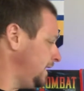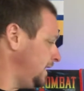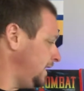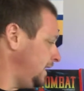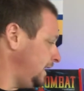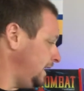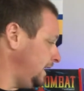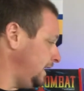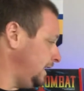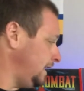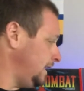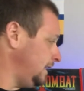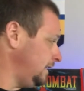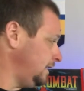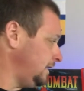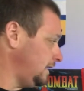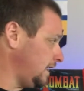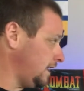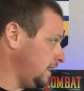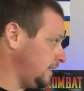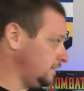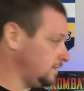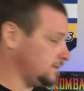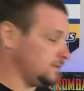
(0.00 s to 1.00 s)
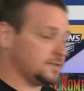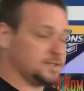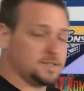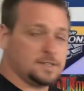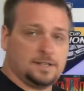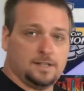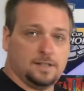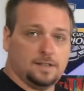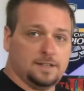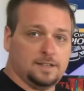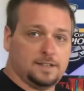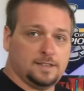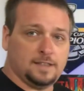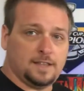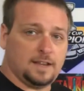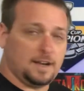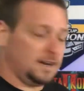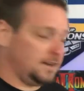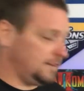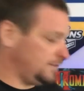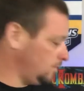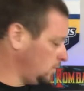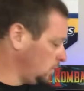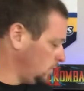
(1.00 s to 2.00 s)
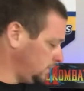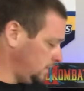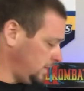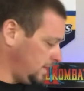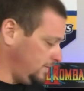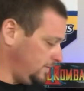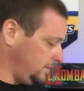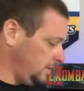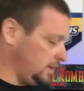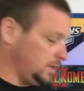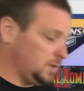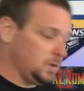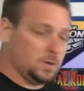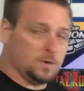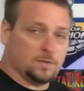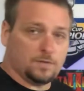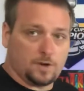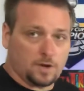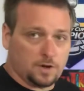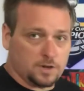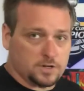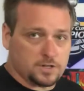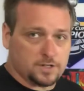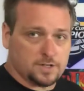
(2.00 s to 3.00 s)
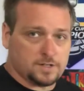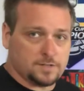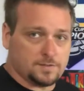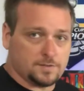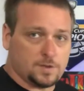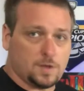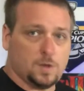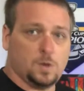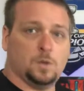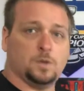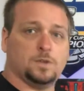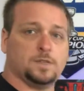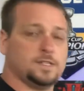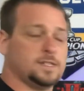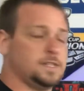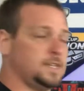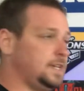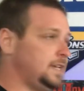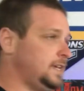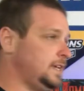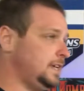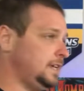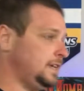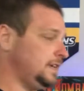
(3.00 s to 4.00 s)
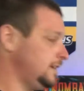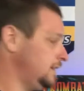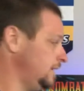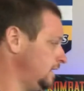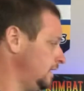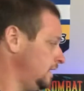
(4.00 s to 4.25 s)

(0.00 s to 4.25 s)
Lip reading: And I guess they're still in there, and of course they have the newer versions of Golden Tee.